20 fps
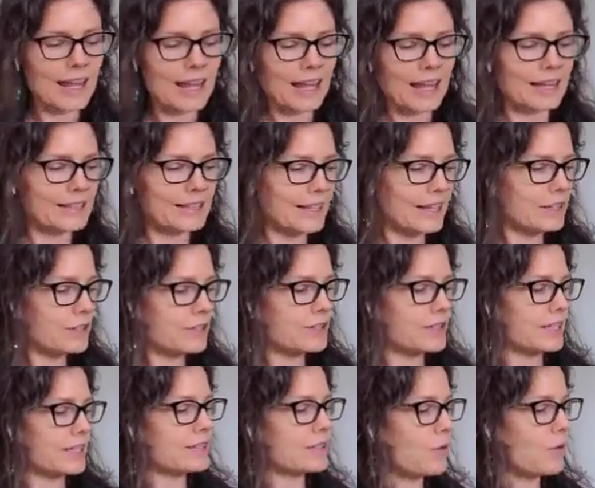it's
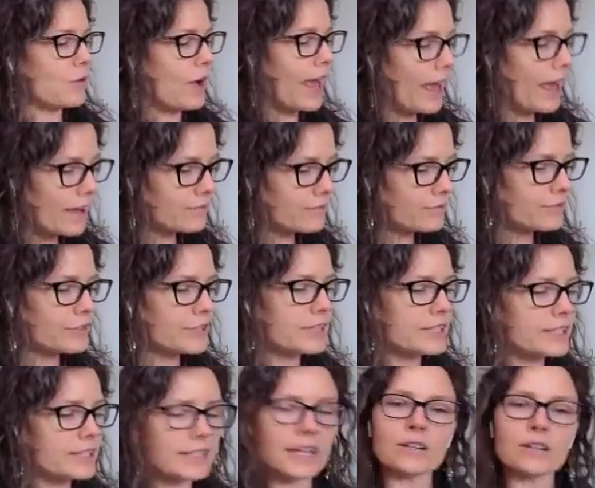interesting. So every
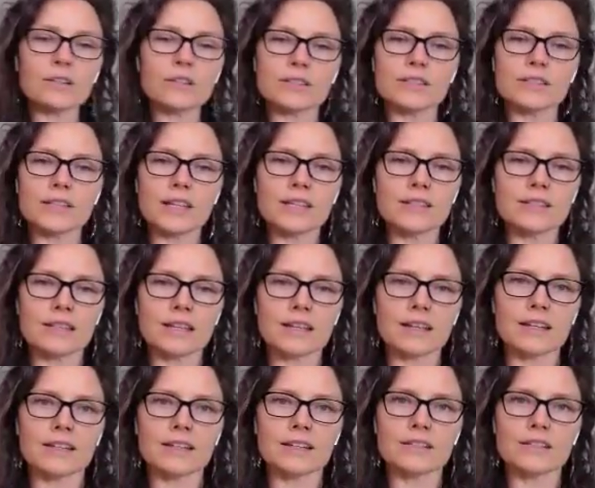single
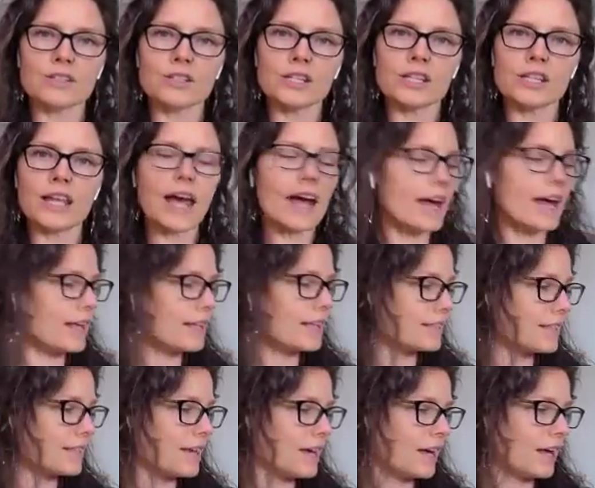season she
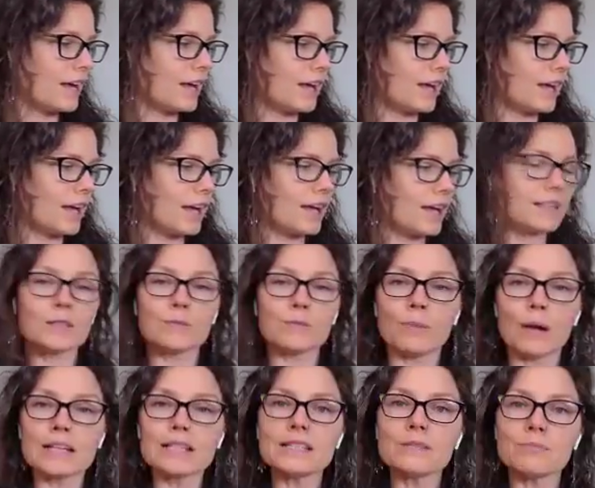has a
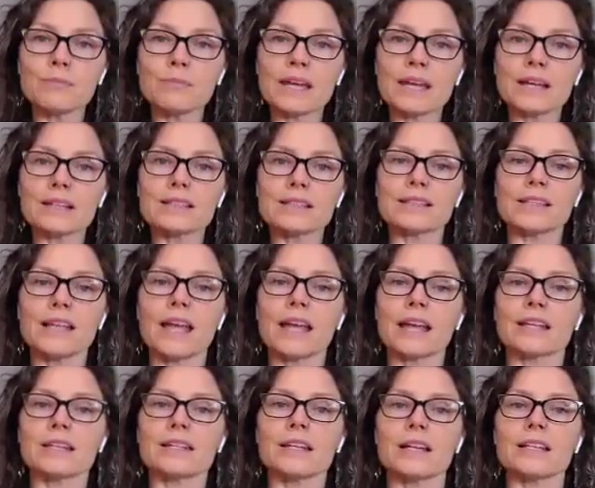spice mix
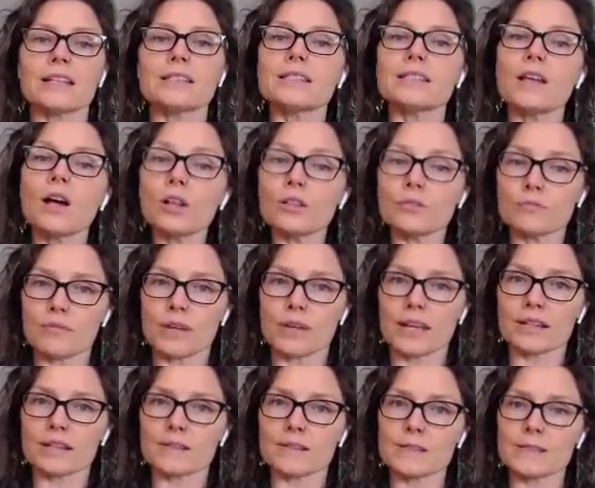and a salt
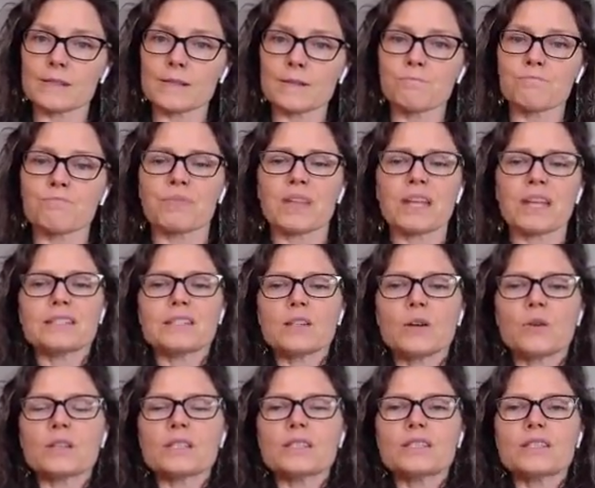mix. And
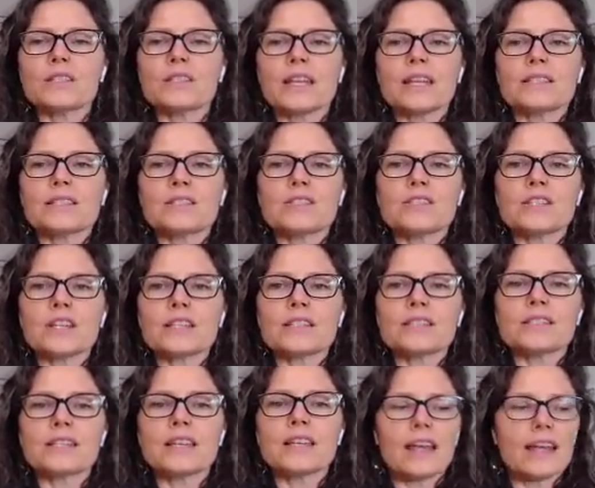so it's just,